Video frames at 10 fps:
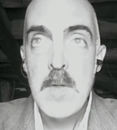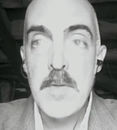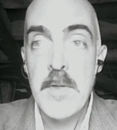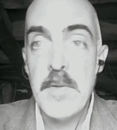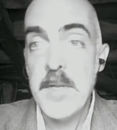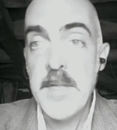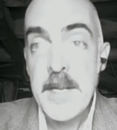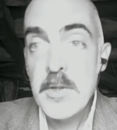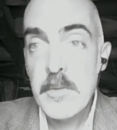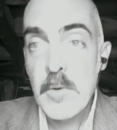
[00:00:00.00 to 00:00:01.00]
the
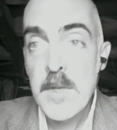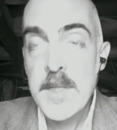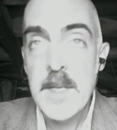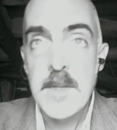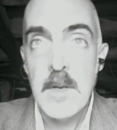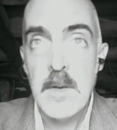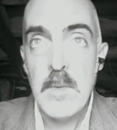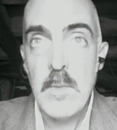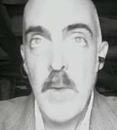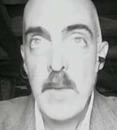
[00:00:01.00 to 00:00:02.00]
danger, of course, is that
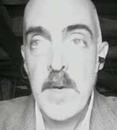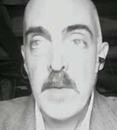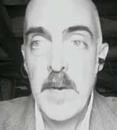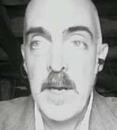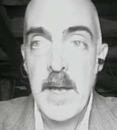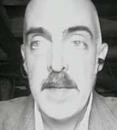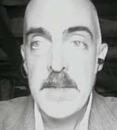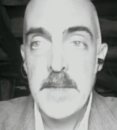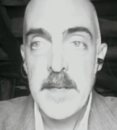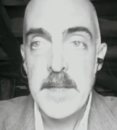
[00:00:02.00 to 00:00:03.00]
when we
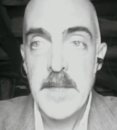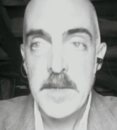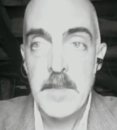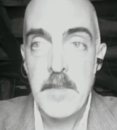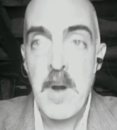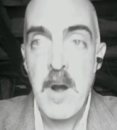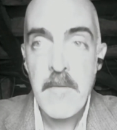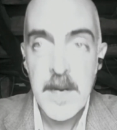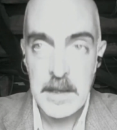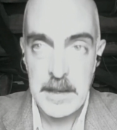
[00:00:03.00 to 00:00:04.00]
realize that it doesn't
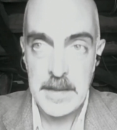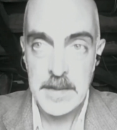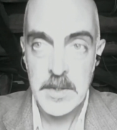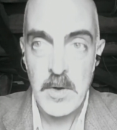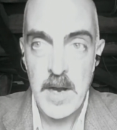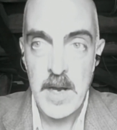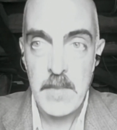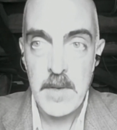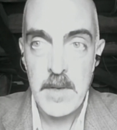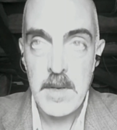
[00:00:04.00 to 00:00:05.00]
perfectly describe
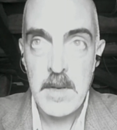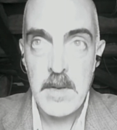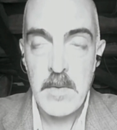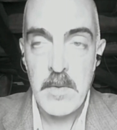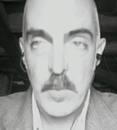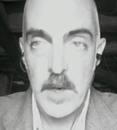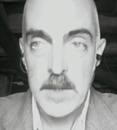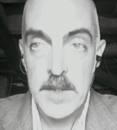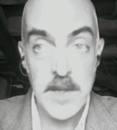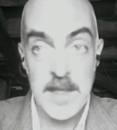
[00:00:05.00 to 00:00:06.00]
the
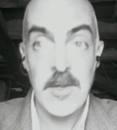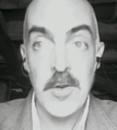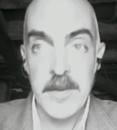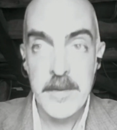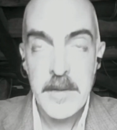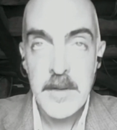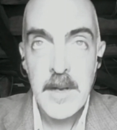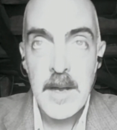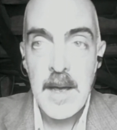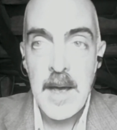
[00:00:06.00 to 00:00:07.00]
world, because it couldn't,
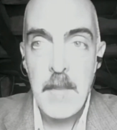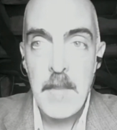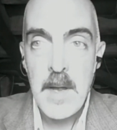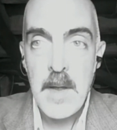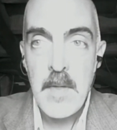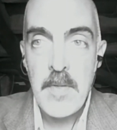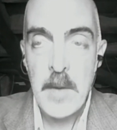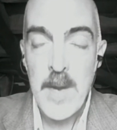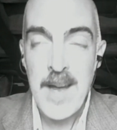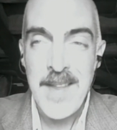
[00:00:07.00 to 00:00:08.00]

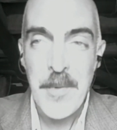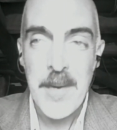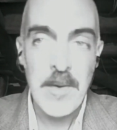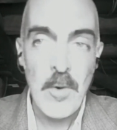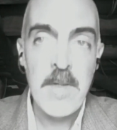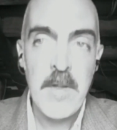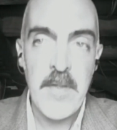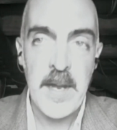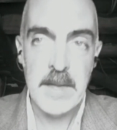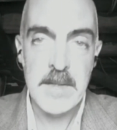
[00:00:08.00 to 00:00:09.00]
then we either ignore the
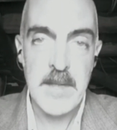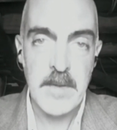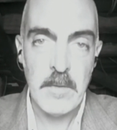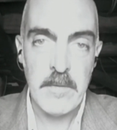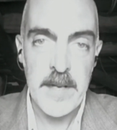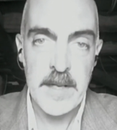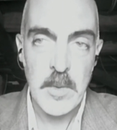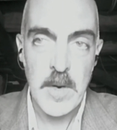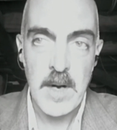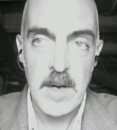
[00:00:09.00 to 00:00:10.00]
things that don't fit
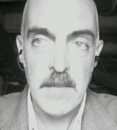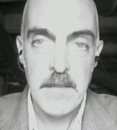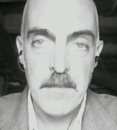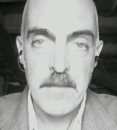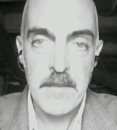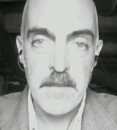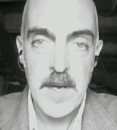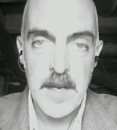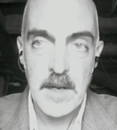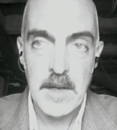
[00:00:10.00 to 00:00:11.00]
into our
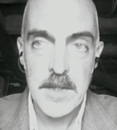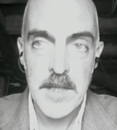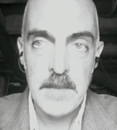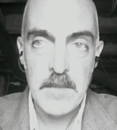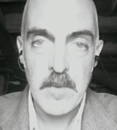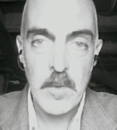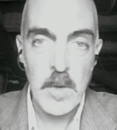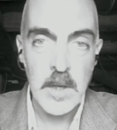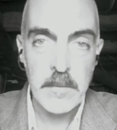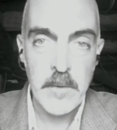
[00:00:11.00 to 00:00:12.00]
ideology or the
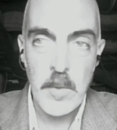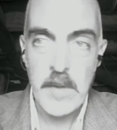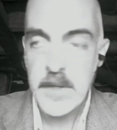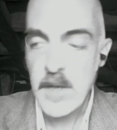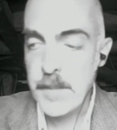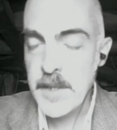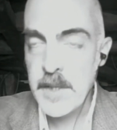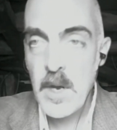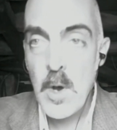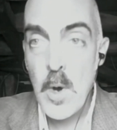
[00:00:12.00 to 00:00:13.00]
worldview we've adopted,
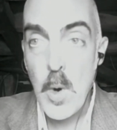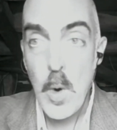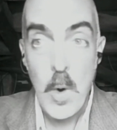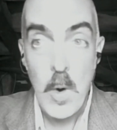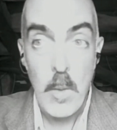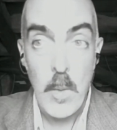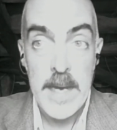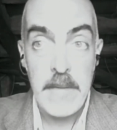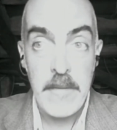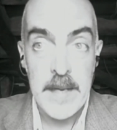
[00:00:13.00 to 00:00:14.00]
or
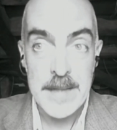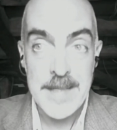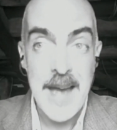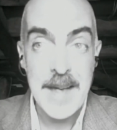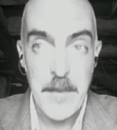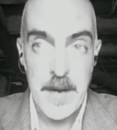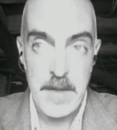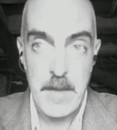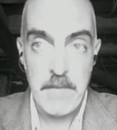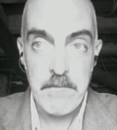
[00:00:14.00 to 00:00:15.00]
we feel attacked by
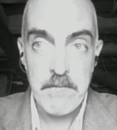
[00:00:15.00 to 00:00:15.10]
them,